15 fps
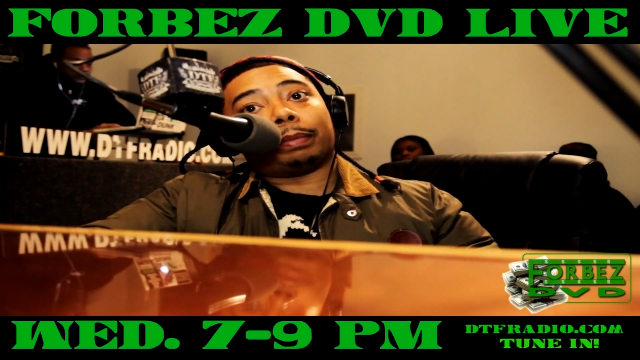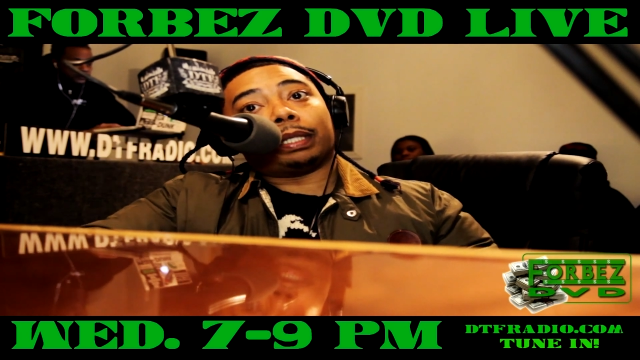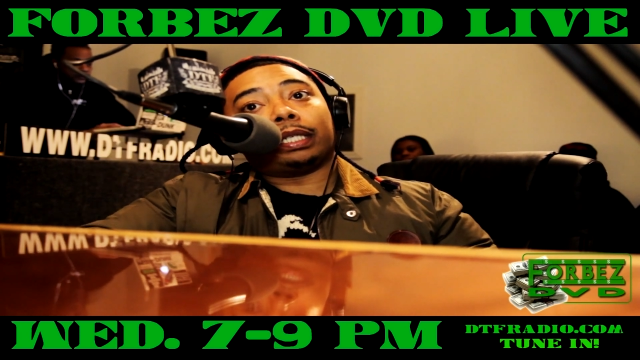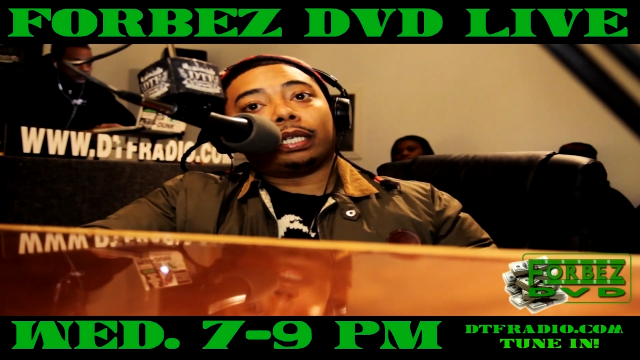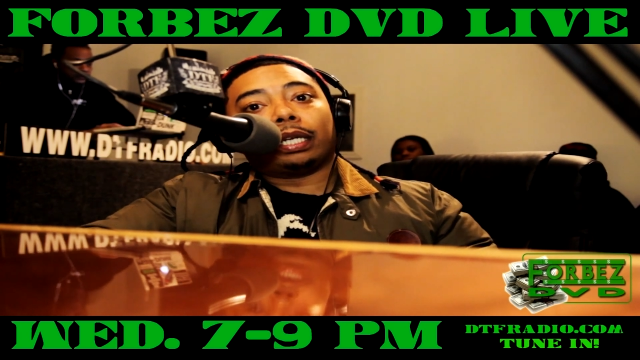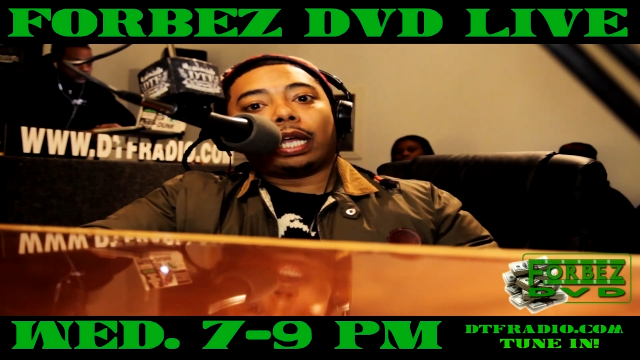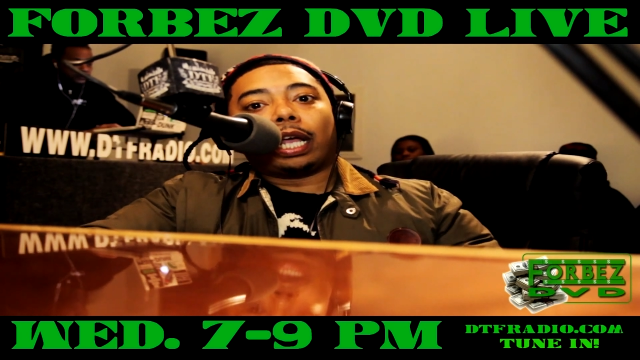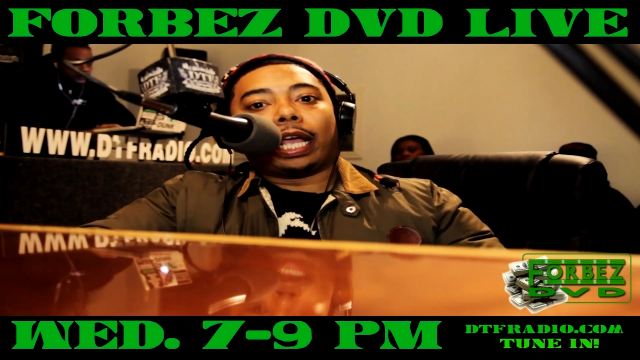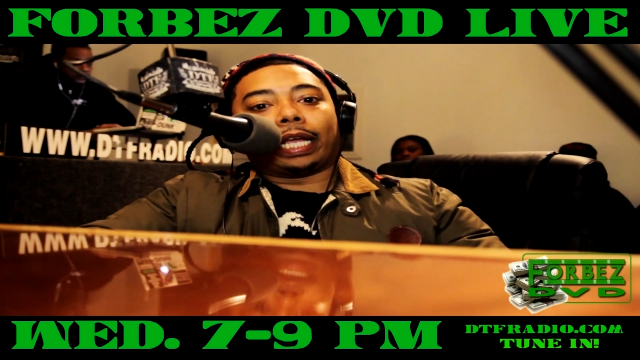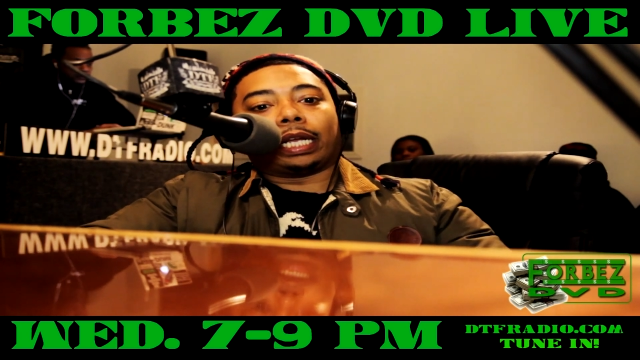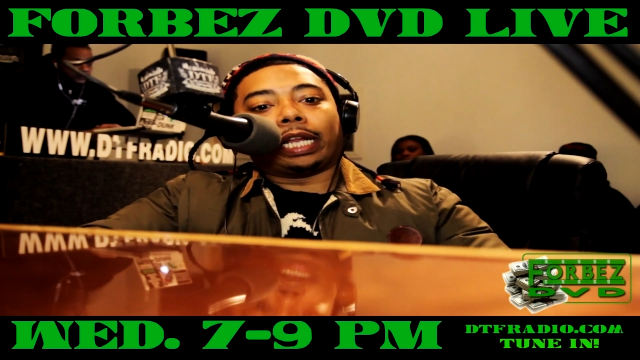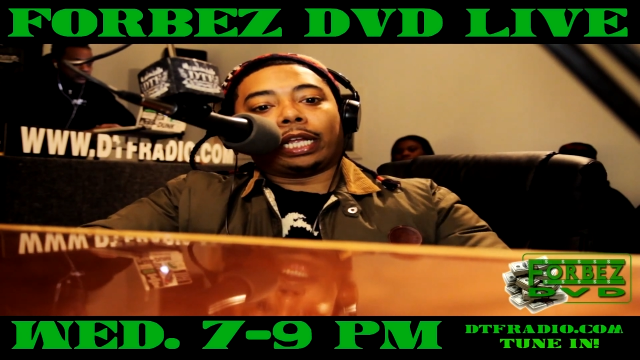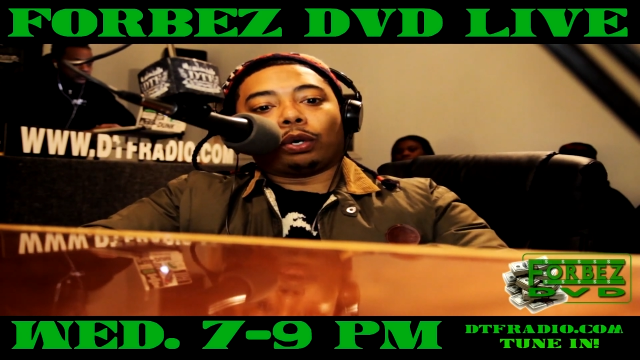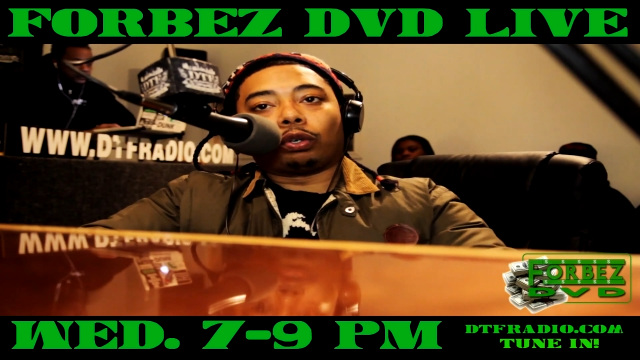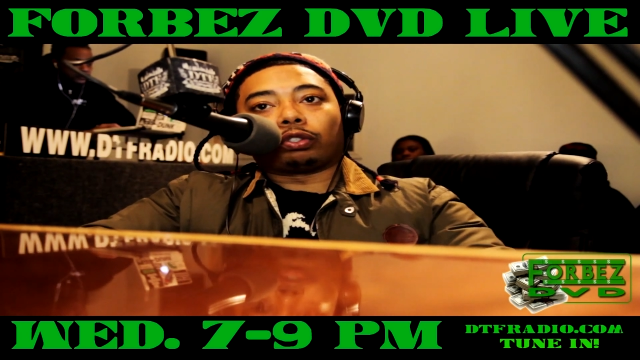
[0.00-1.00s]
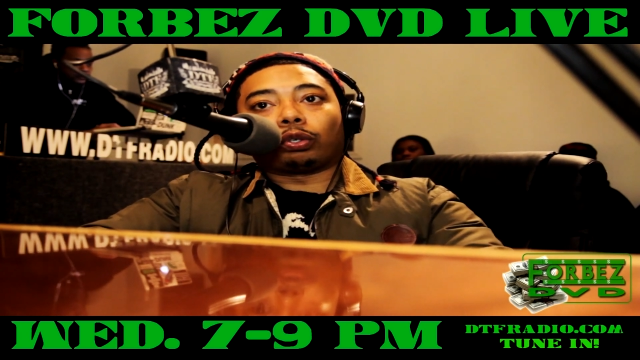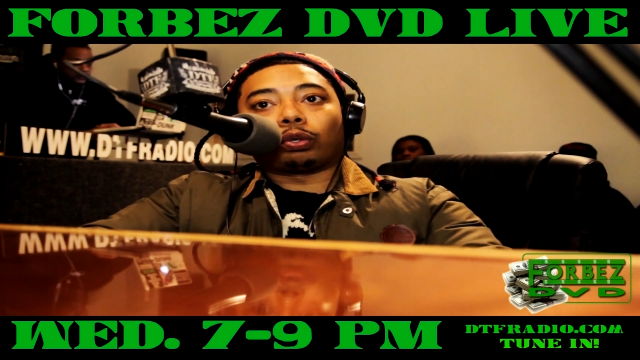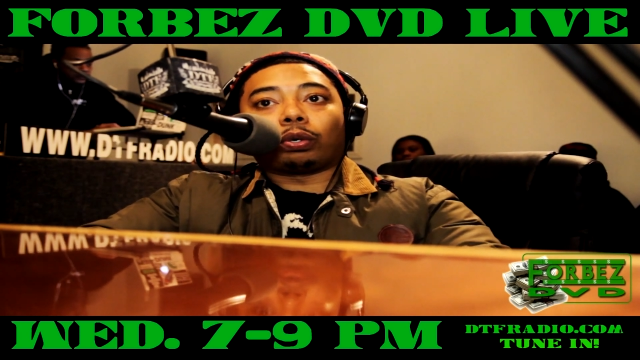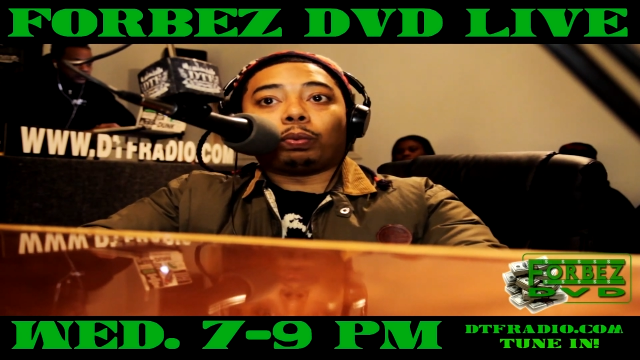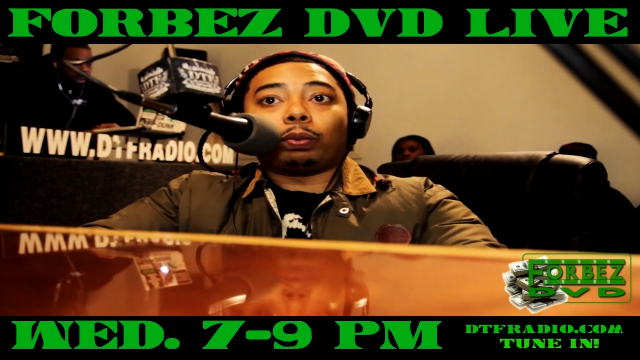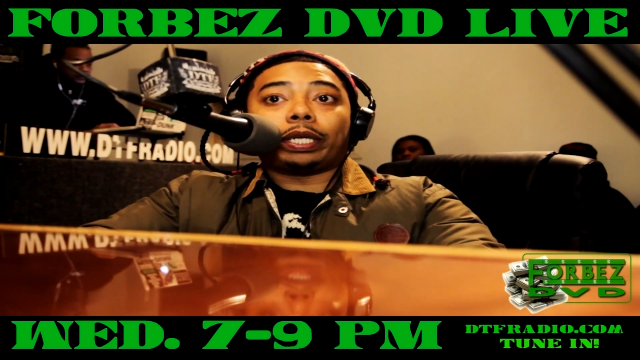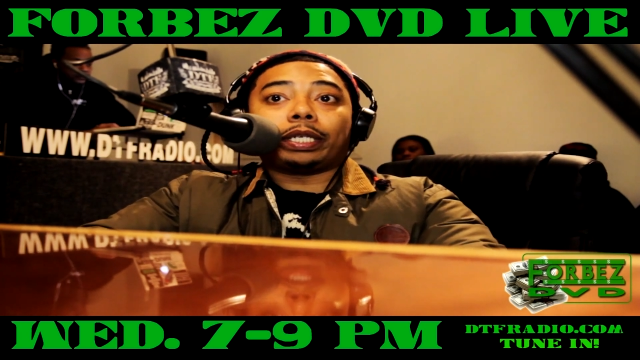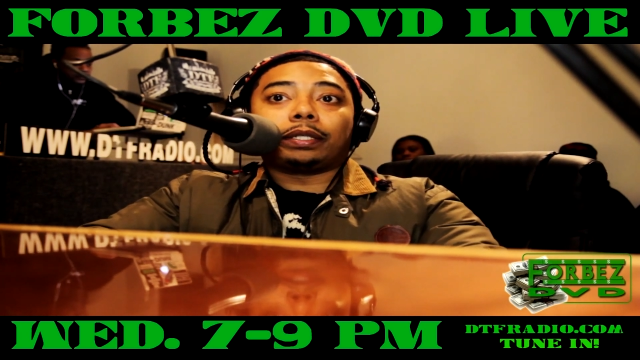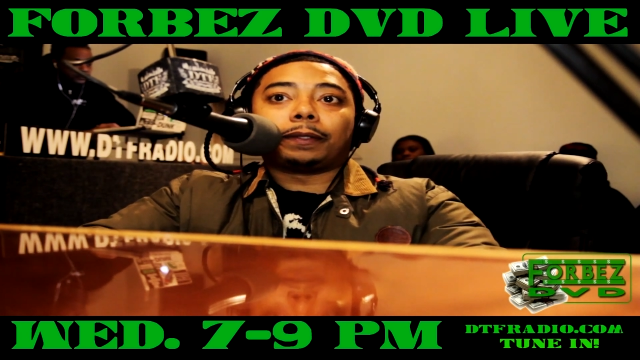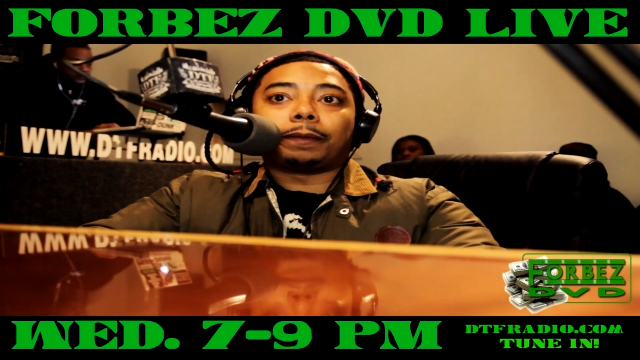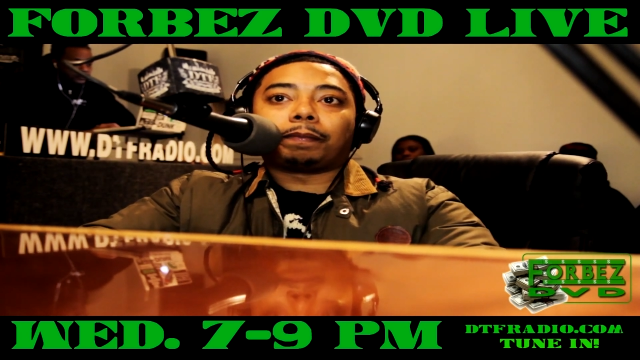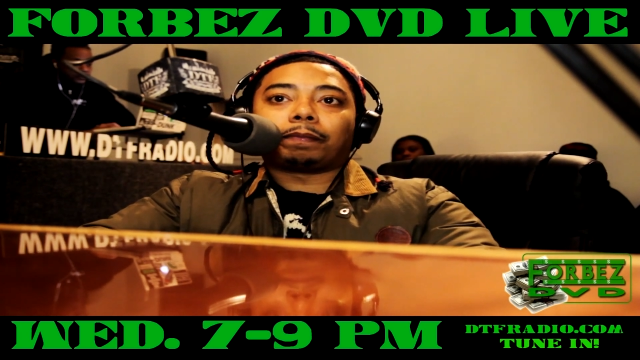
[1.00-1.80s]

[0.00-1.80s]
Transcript: me and they also can win.